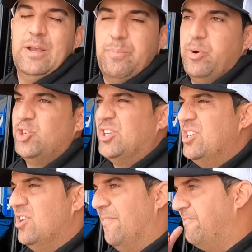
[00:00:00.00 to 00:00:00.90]
They're
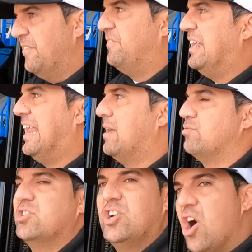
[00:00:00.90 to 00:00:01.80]
pushing, you know, 15
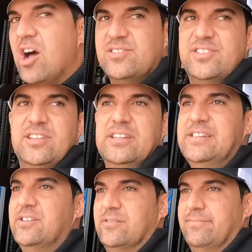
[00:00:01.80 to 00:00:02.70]
amps
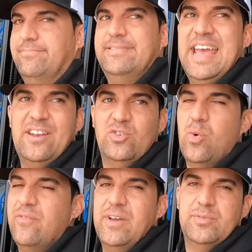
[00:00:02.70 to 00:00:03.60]
constantly or 10,
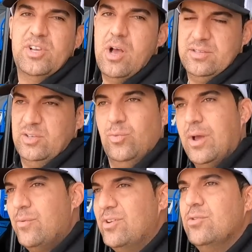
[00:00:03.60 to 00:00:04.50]
12 amps constantly. What
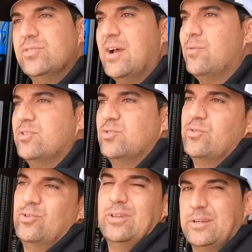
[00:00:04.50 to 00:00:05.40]
I want to do is I want to
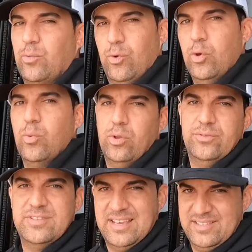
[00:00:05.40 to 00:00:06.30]
sort of do like a real
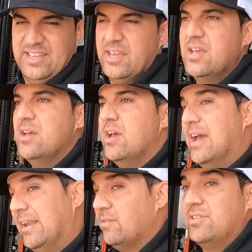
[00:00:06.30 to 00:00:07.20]
world testing.
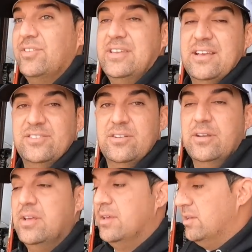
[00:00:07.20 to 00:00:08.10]
Head out to the
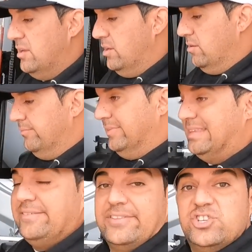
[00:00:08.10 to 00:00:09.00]
desert, you know,
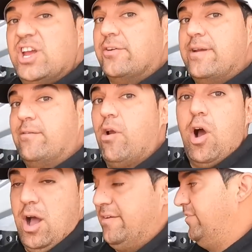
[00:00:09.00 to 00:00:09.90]
leave the generator
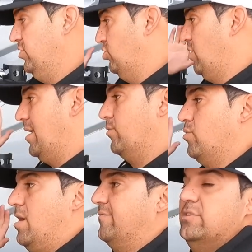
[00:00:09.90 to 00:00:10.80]
off and just try to
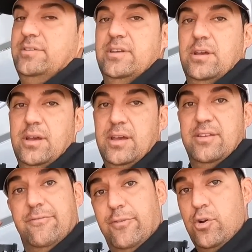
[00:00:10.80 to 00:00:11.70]
run off the uh,
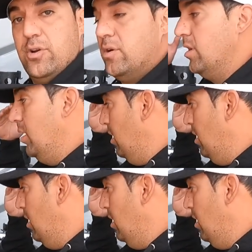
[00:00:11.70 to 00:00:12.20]
inverter